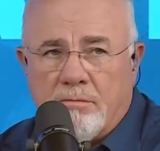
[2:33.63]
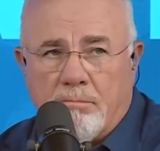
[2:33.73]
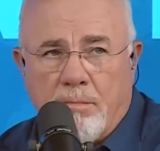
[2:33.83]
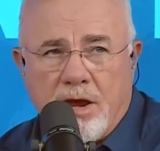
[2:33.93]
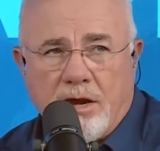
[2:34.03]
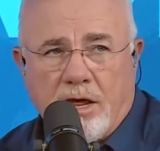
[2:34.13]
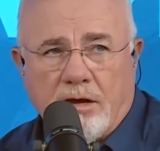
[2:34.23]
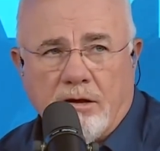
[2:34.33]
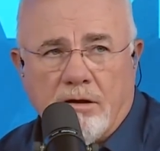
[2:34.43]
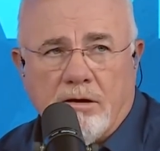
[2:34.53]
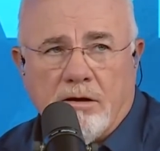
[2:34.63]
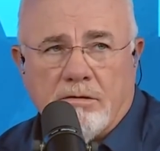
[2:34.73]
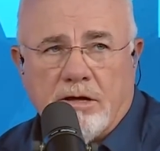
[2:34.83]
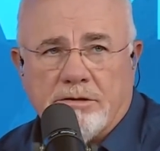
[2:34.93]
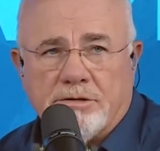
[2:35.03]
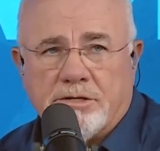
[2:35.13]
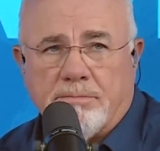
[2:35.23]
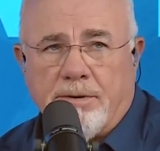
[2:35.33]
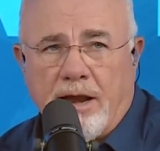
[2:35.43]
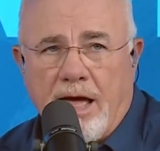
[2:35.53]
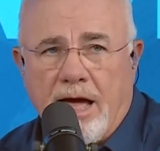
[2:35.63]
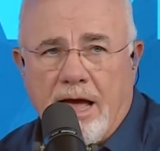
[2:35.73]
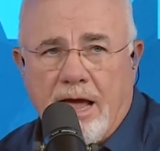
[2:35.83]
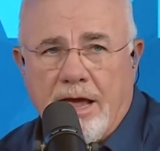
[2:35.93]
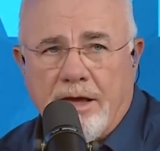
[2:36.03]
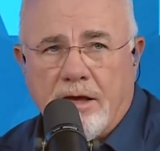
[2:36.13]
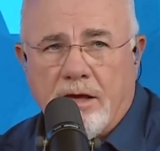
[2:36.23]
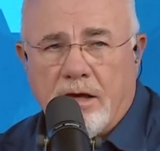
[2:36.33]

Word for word: meaning that the supply